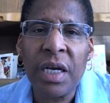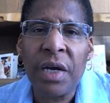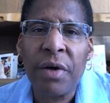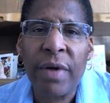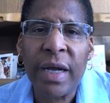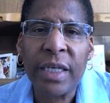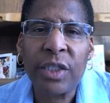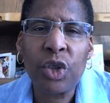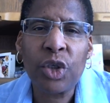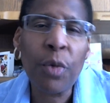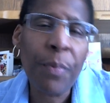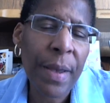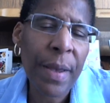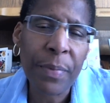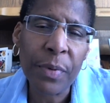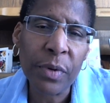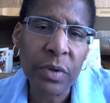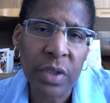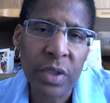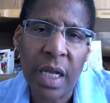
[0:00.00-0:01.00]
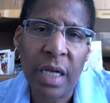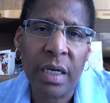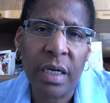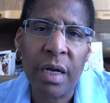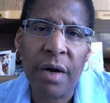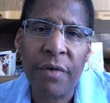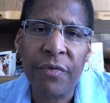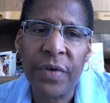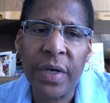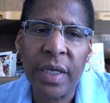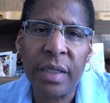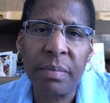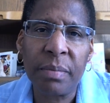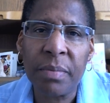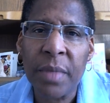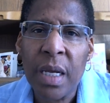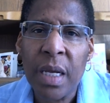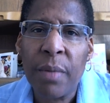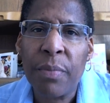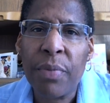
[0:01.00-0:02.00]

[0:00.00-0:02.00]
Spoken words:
Right? 2 people is not enough, and